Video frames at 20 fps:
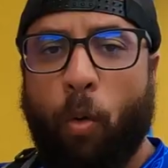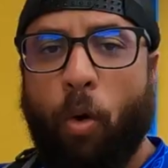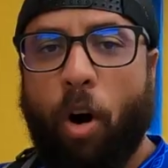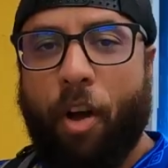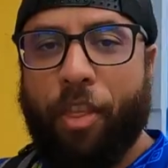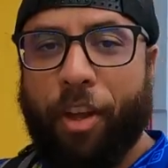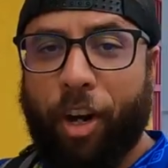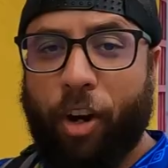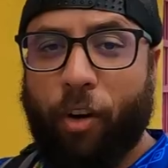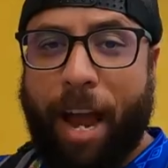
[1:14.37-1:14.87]
We're
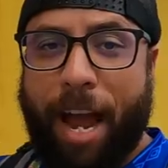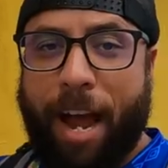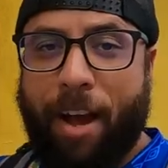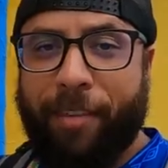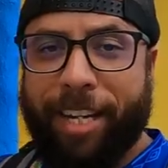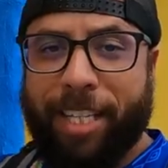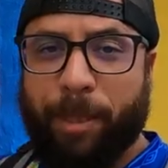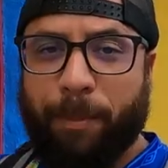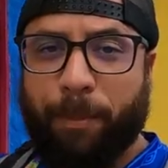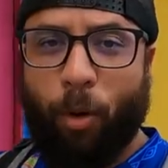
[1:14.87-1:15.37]
on the
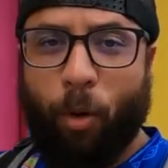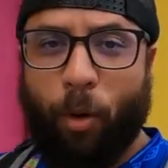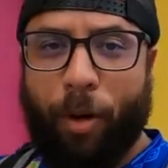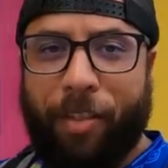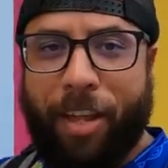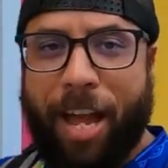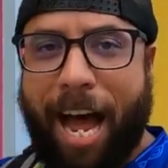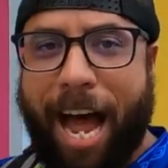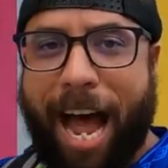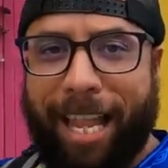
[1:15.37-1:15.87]
ground
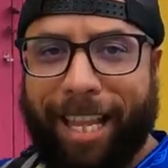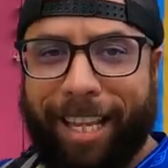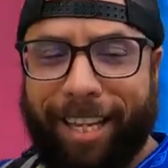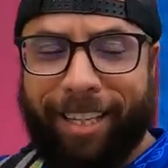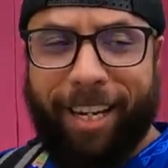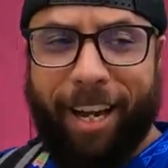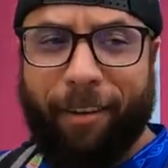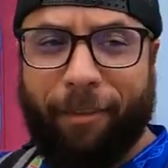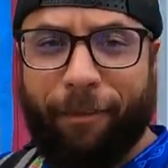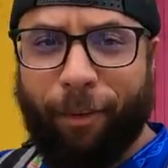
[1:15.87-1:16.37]
exploring the
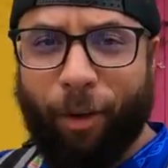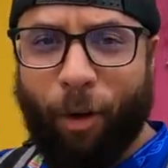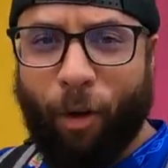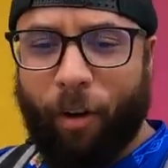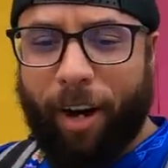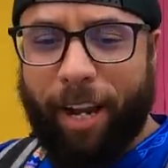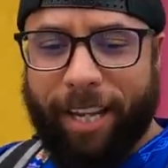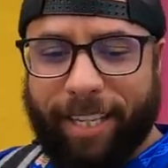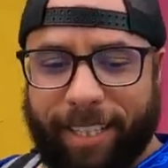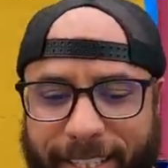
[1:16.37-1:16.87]
island of
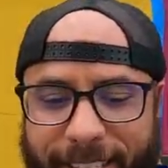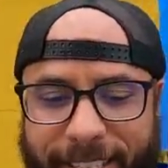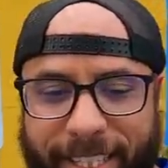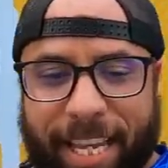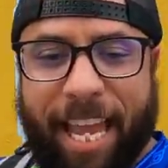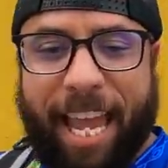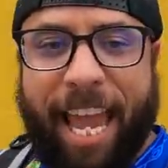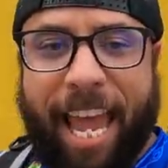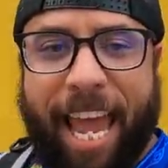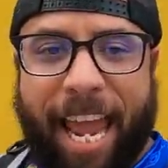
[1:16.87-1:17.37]

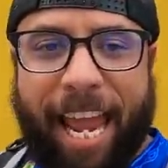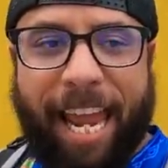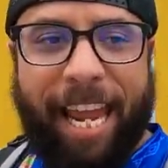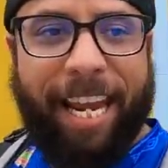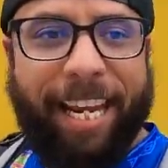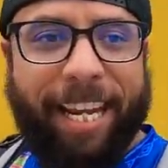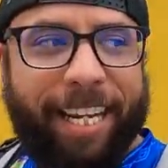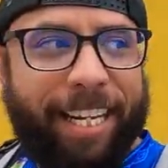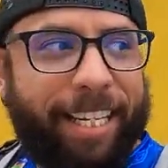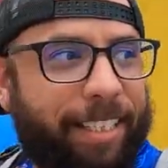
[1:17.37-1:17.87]
Flores,
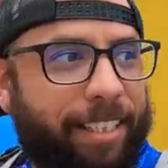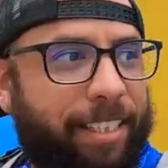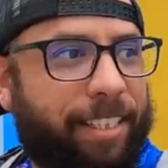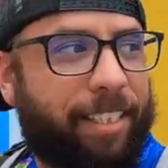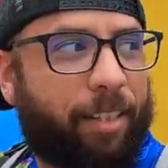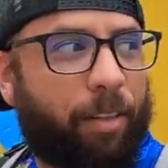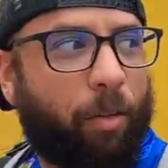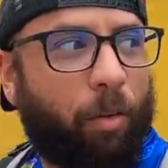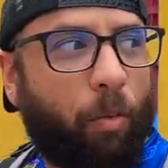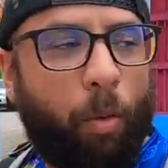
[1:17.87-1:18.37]
and
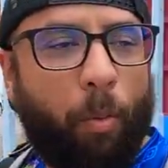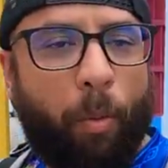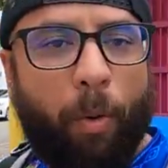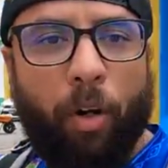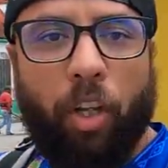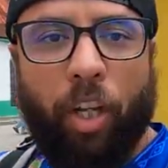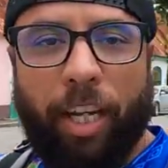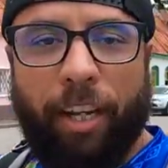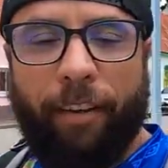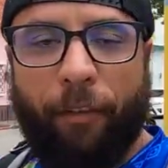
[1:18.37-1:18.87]
when we
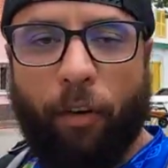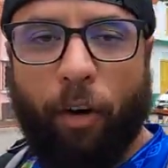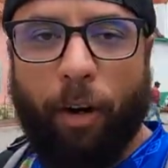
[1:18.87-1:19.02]
were looking